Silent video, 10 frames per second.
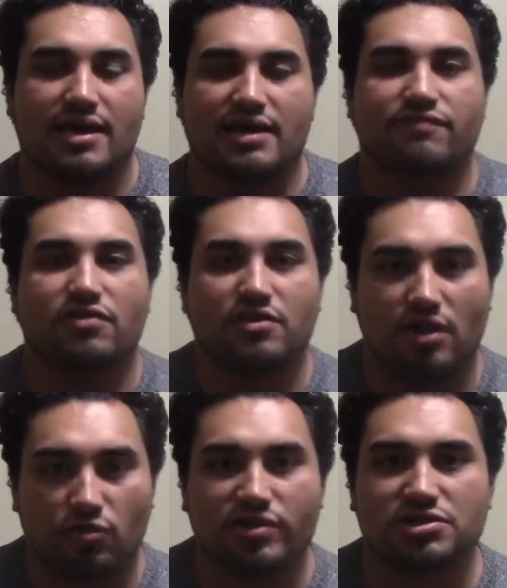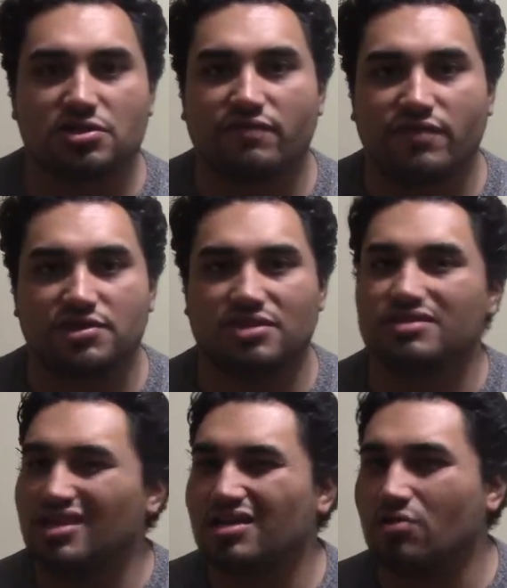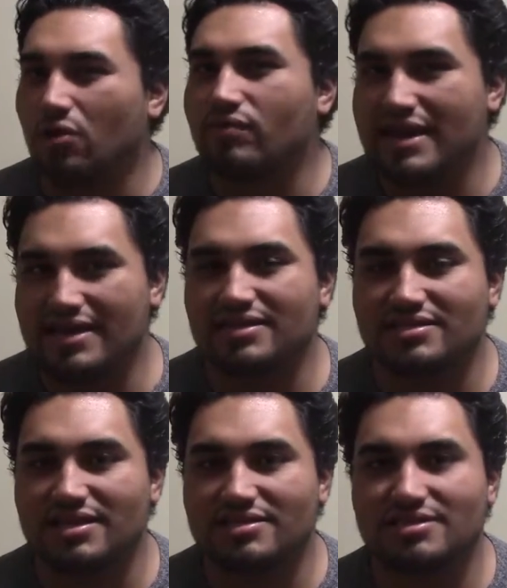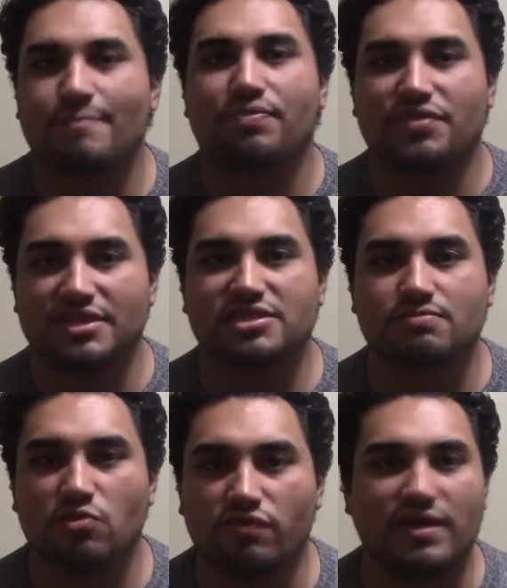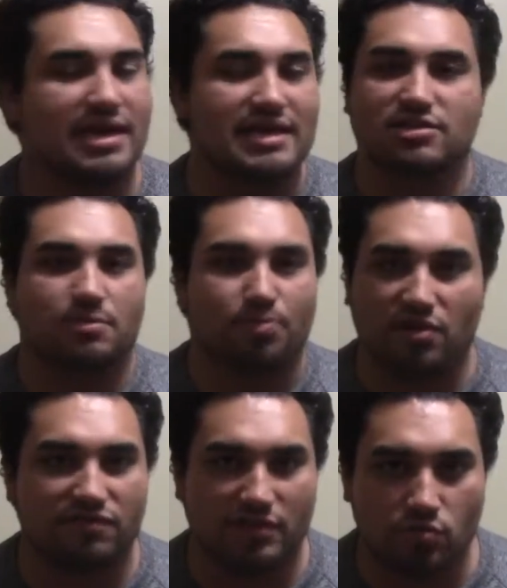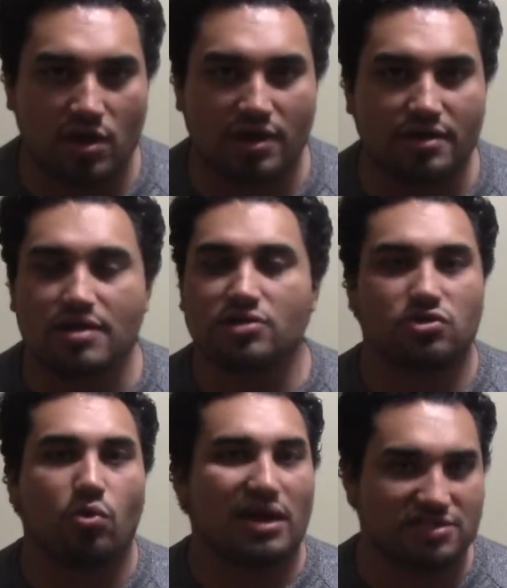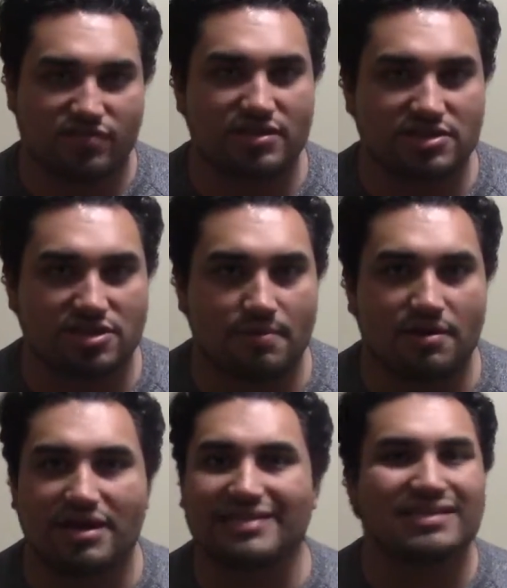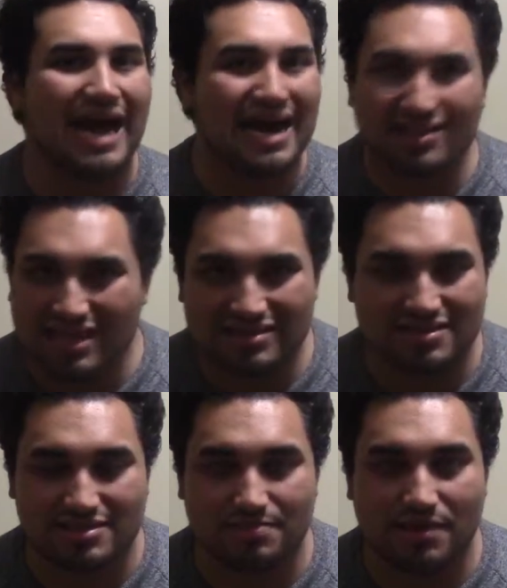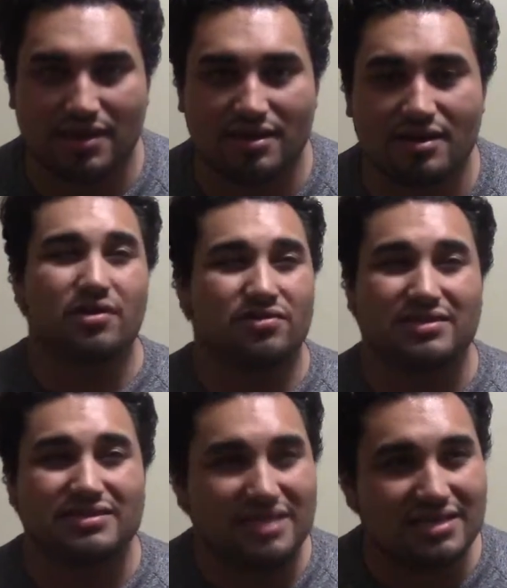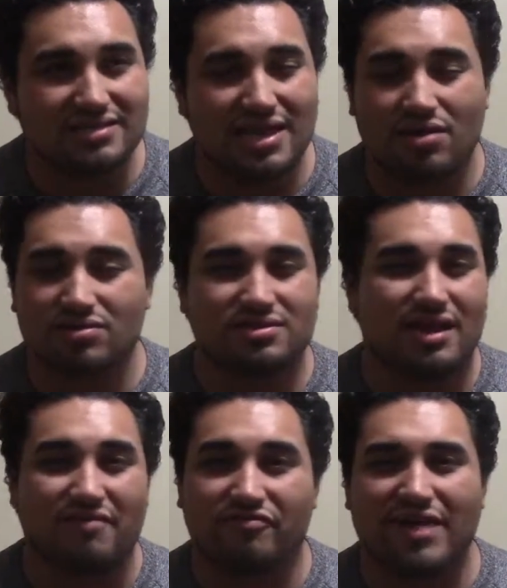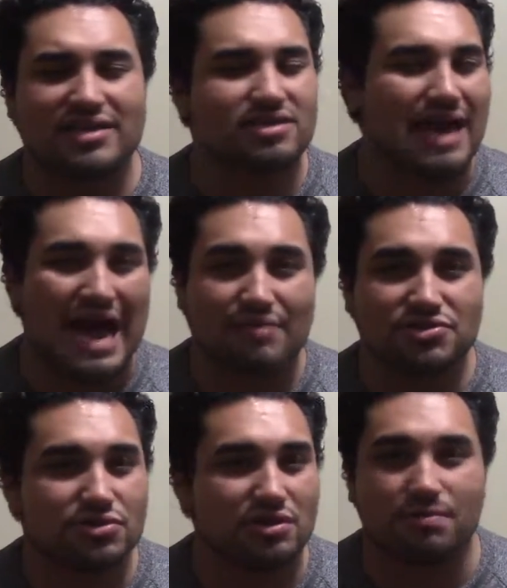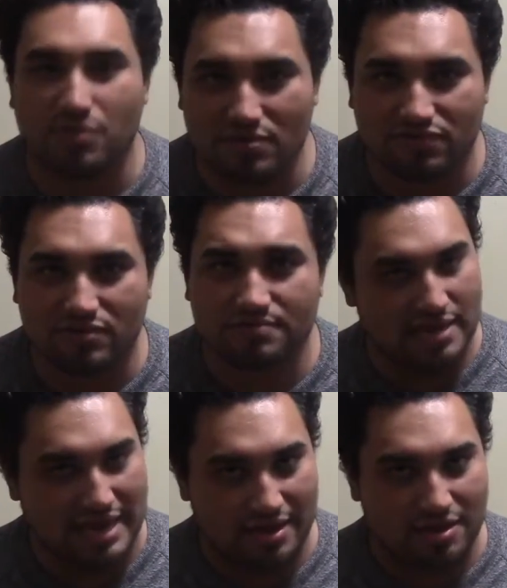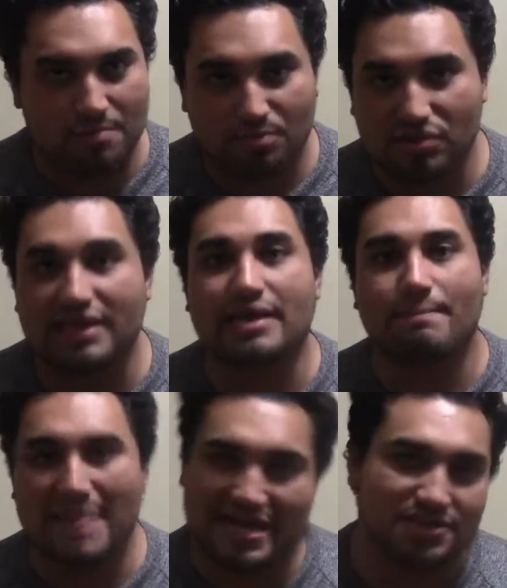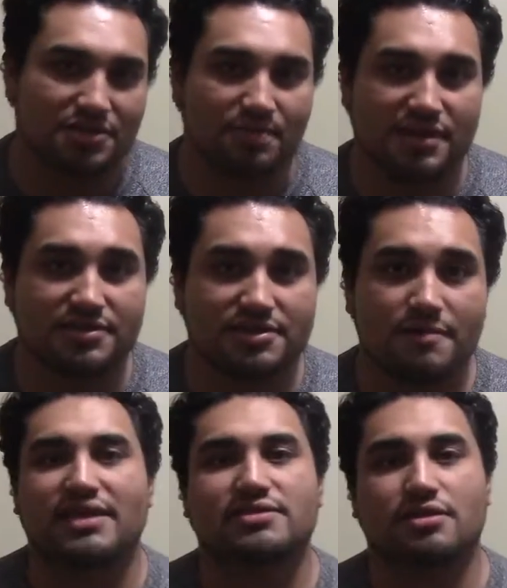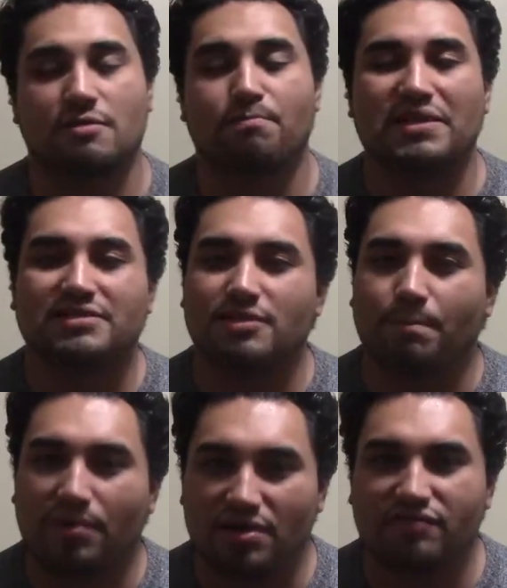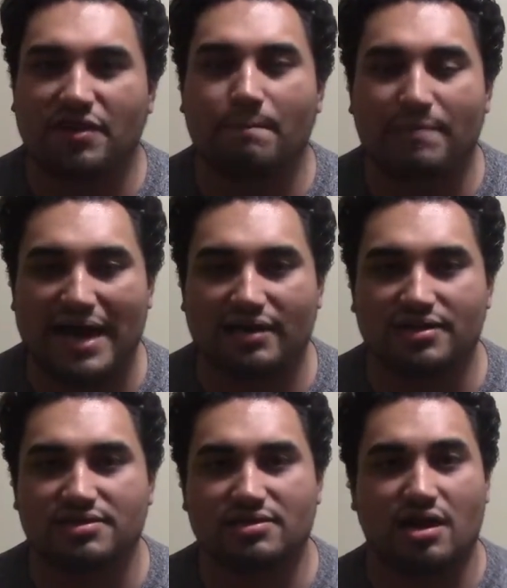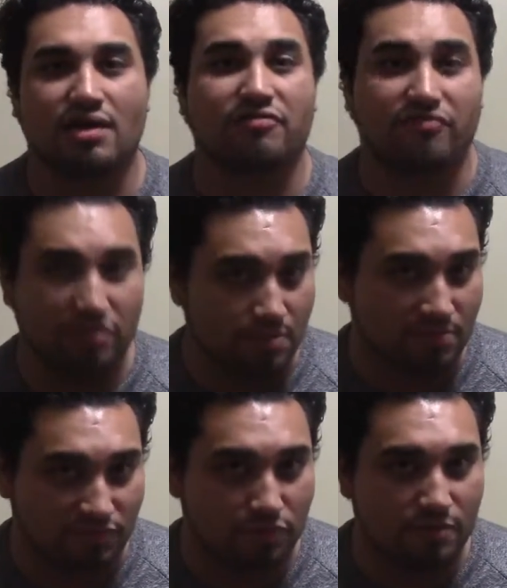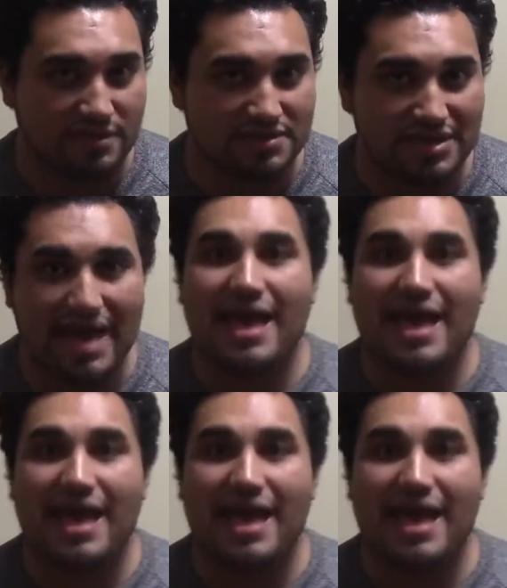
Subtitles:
If the original version didn't already exist, this movie is the perfect one to watch for this summer. It's highly anticipated. The details, the effects are absolutely beautiful. A complete masterpiece. It's the perfect balance of film performance